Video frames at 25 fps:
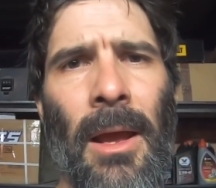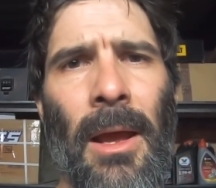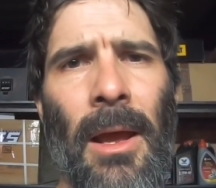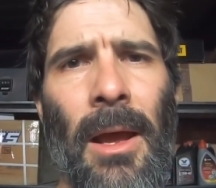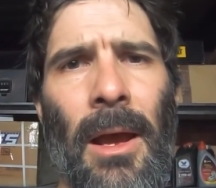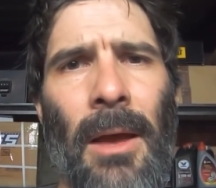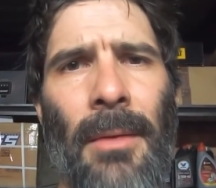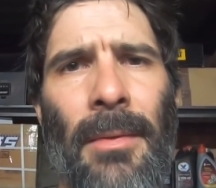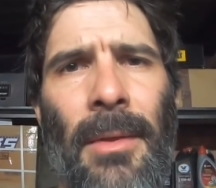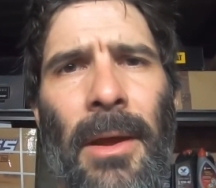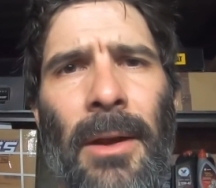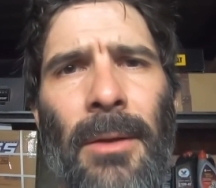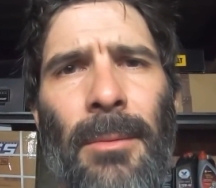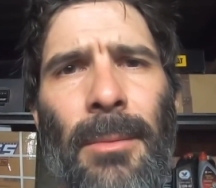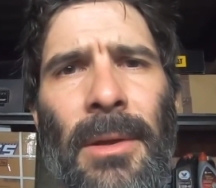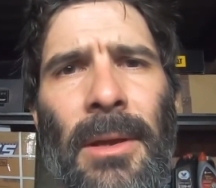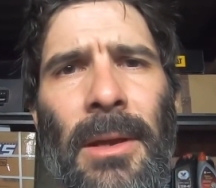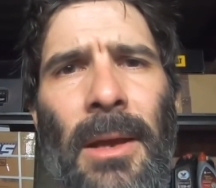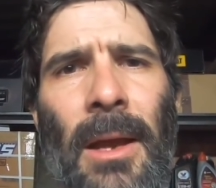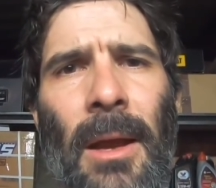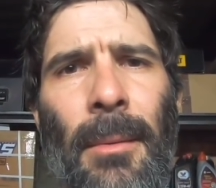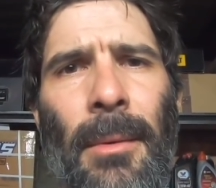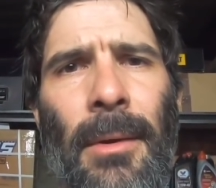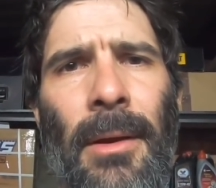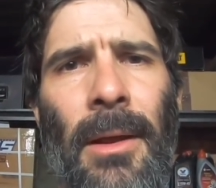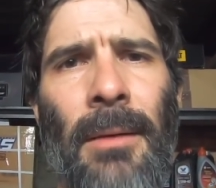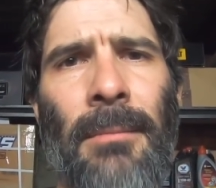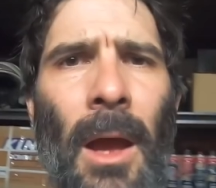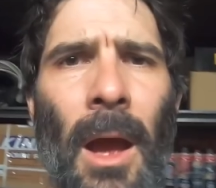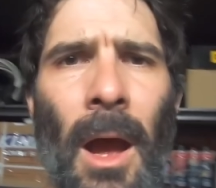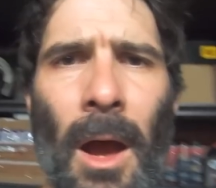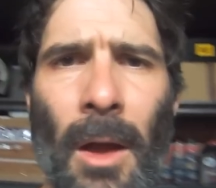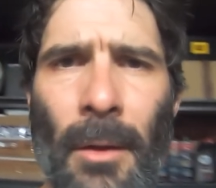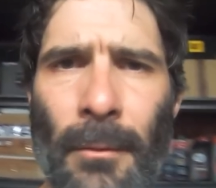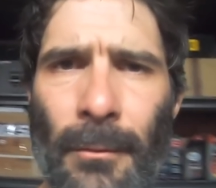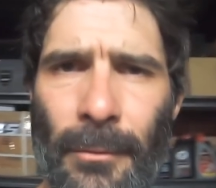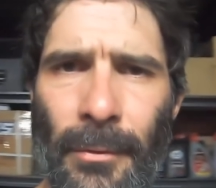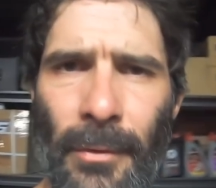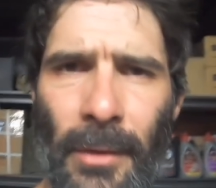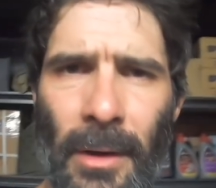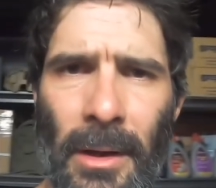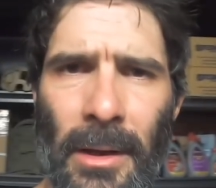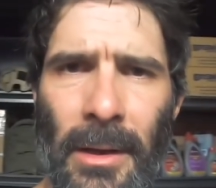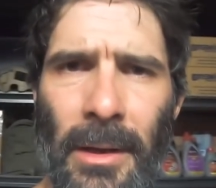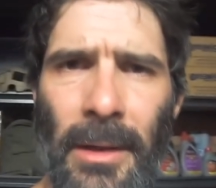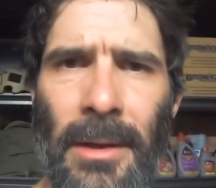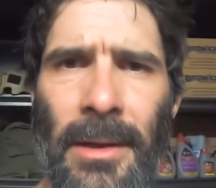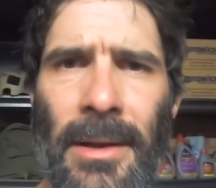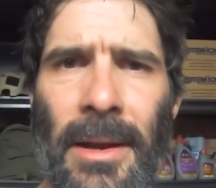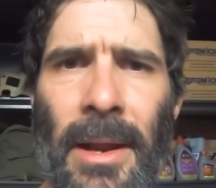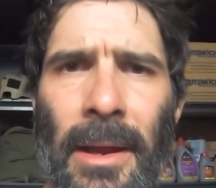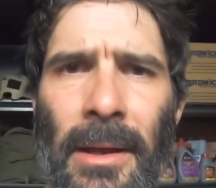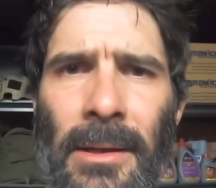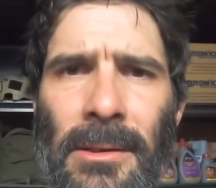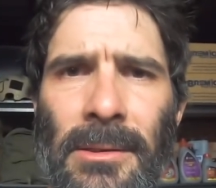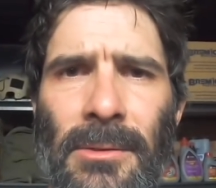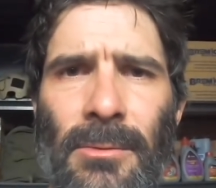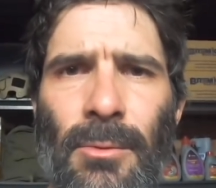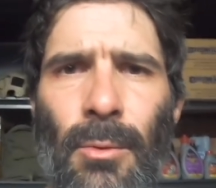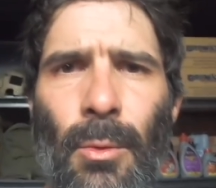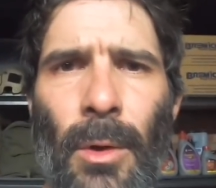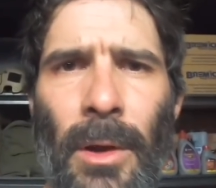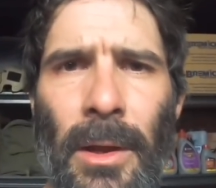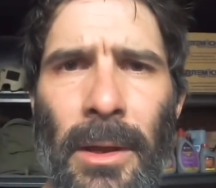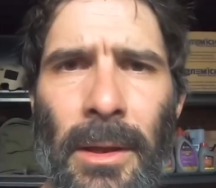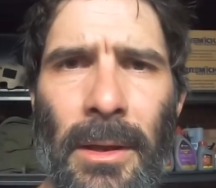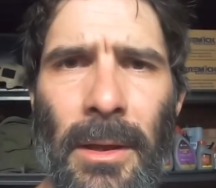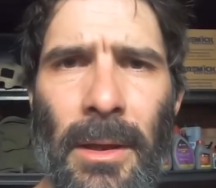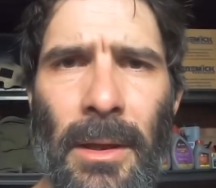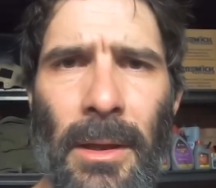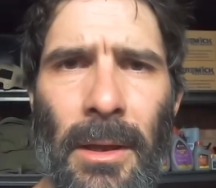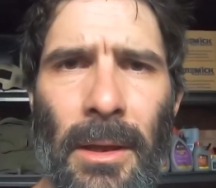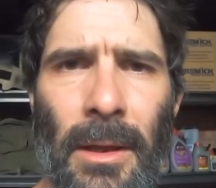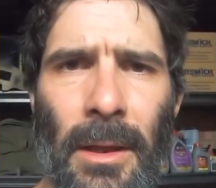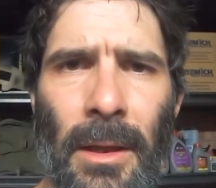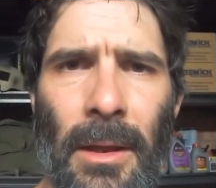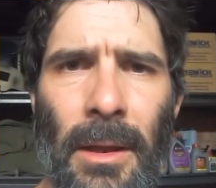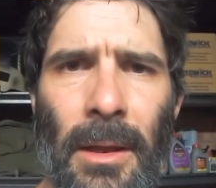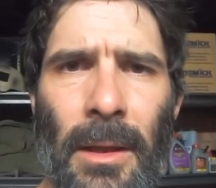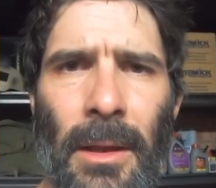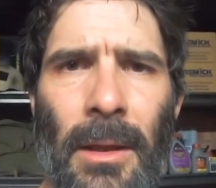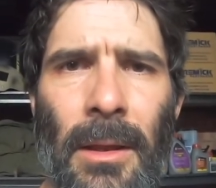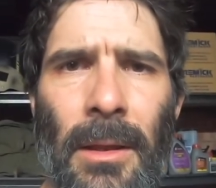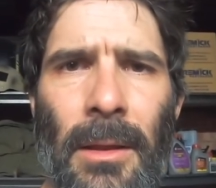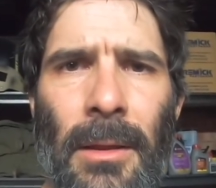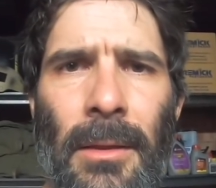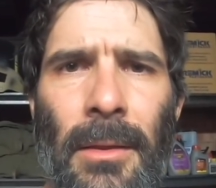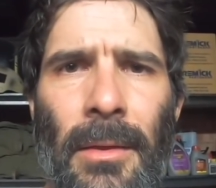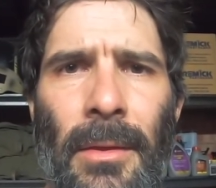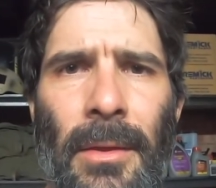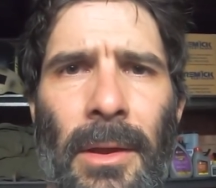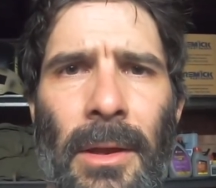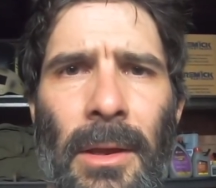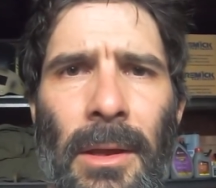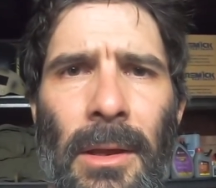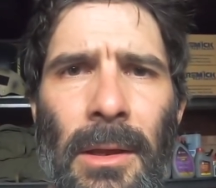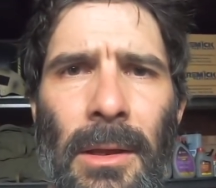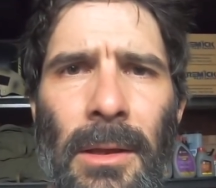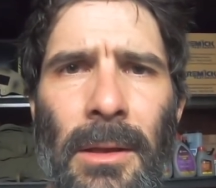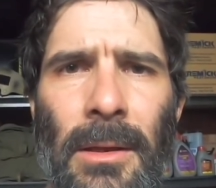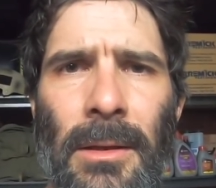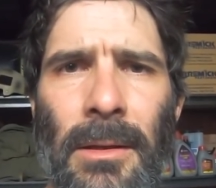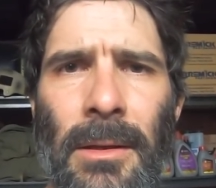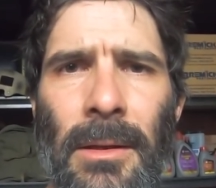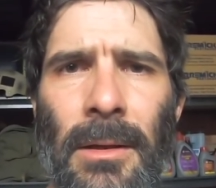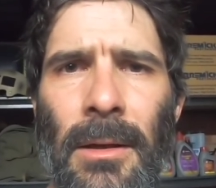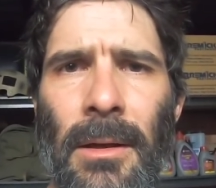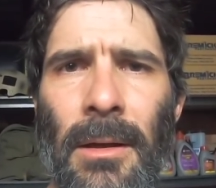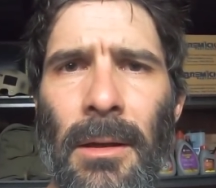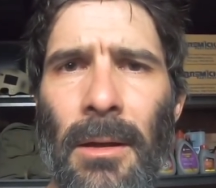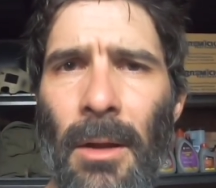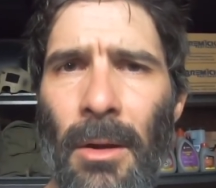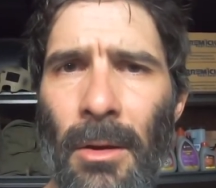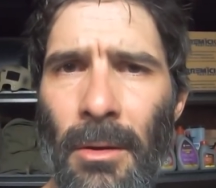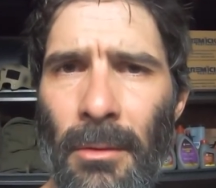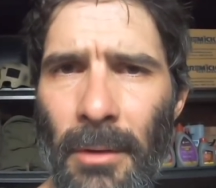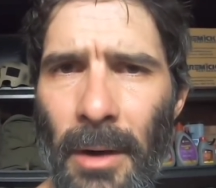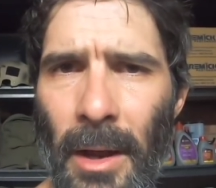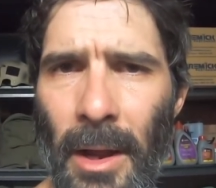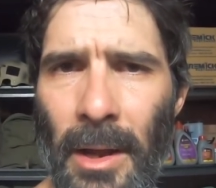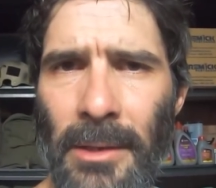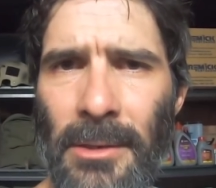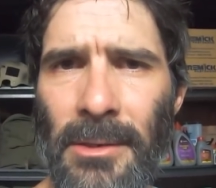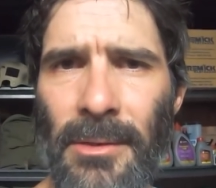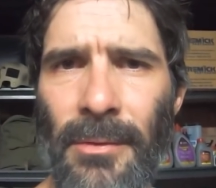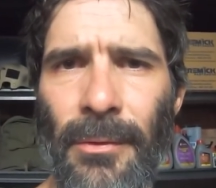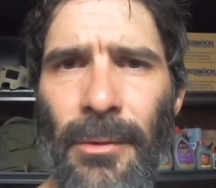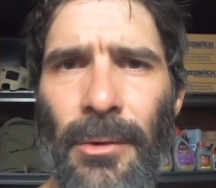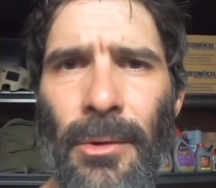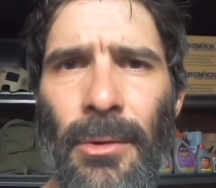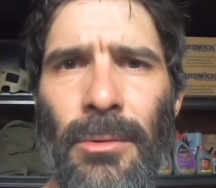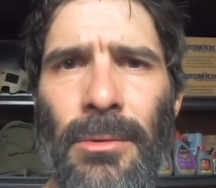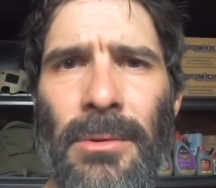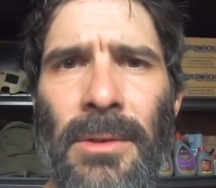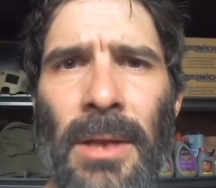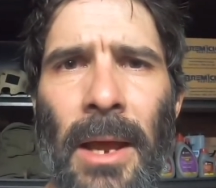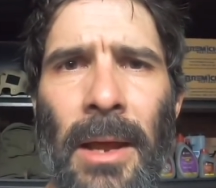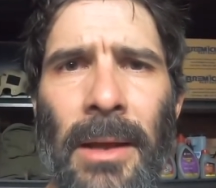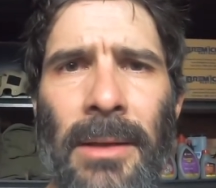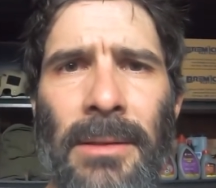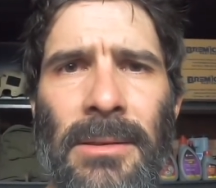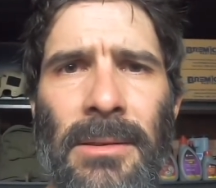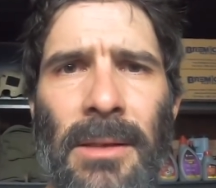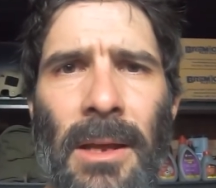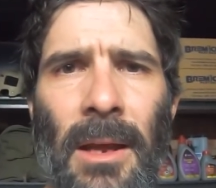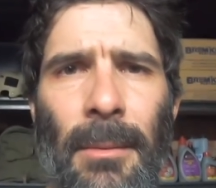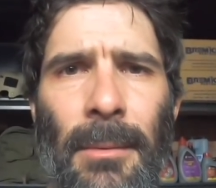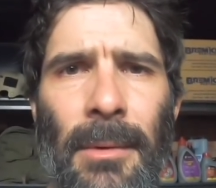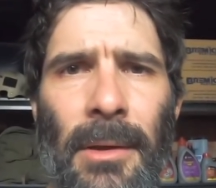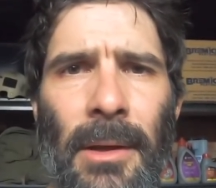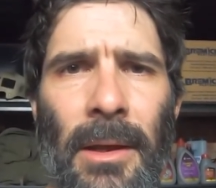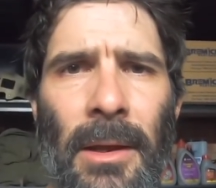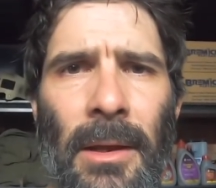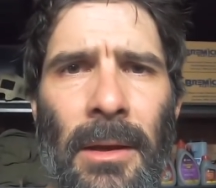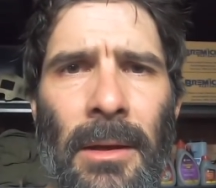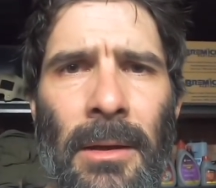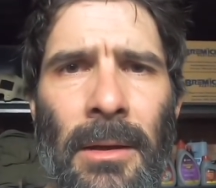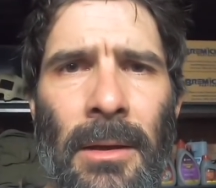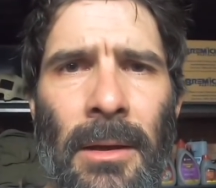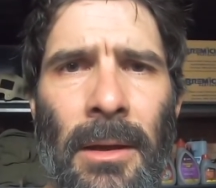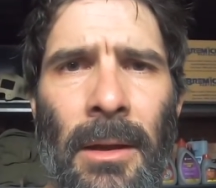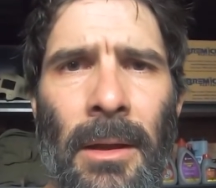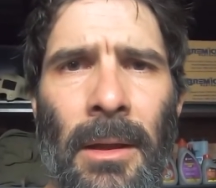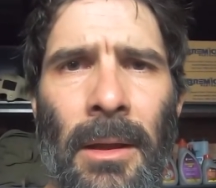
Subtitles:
That'll be coming up. Hopefully next week, the long range fuel tank's coming in.